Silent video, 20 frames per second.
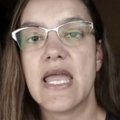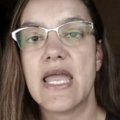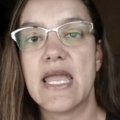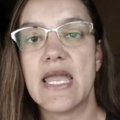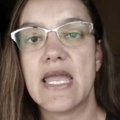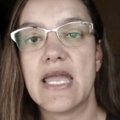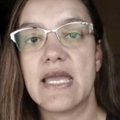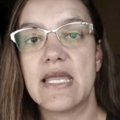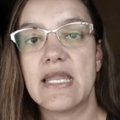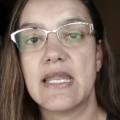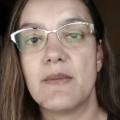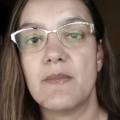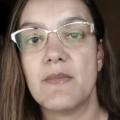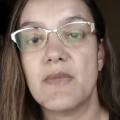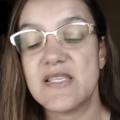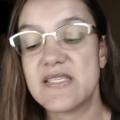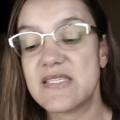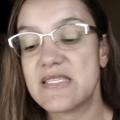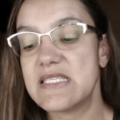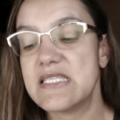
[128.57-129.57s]
and
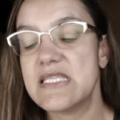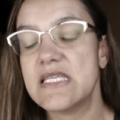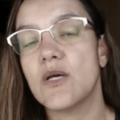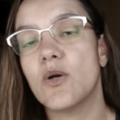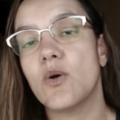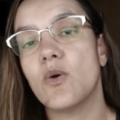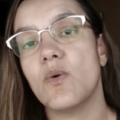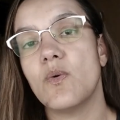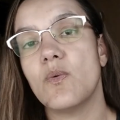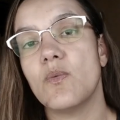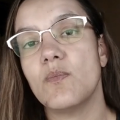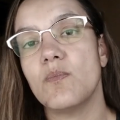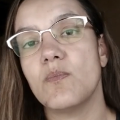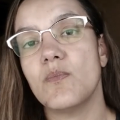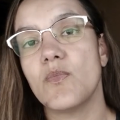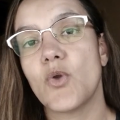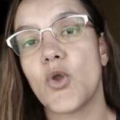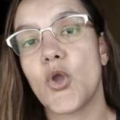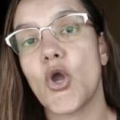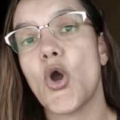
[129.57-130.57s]
still
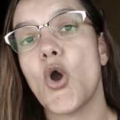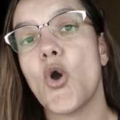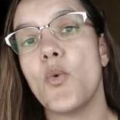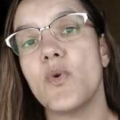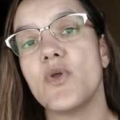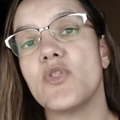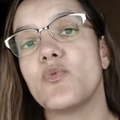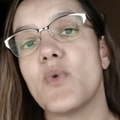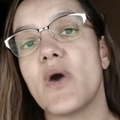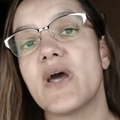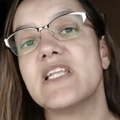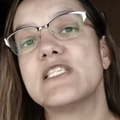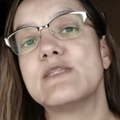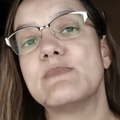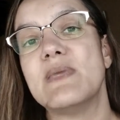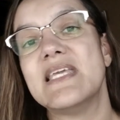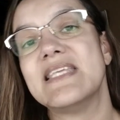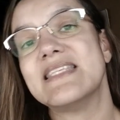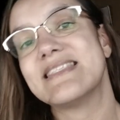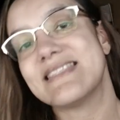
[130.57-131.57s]
go with what
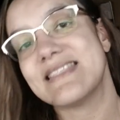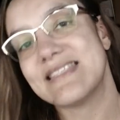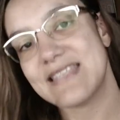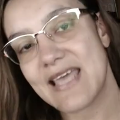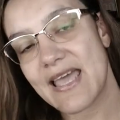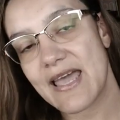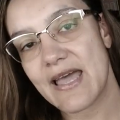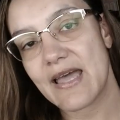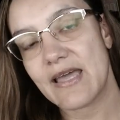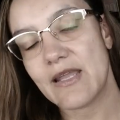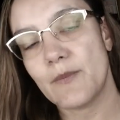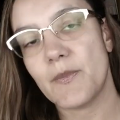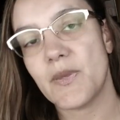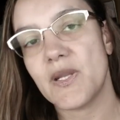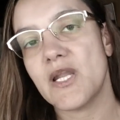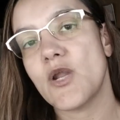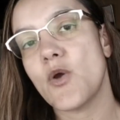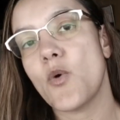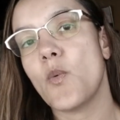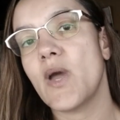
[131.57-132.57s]
is being said,
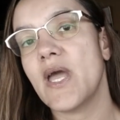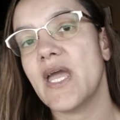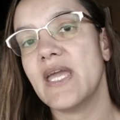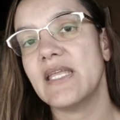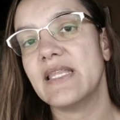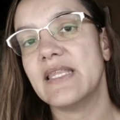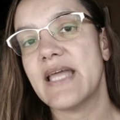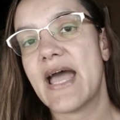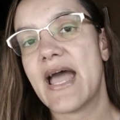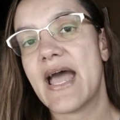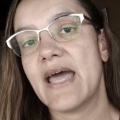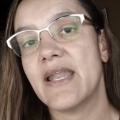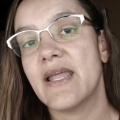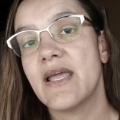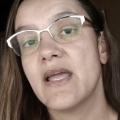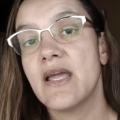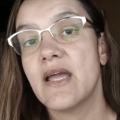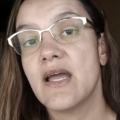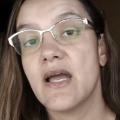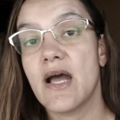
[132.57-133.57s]
but in a way that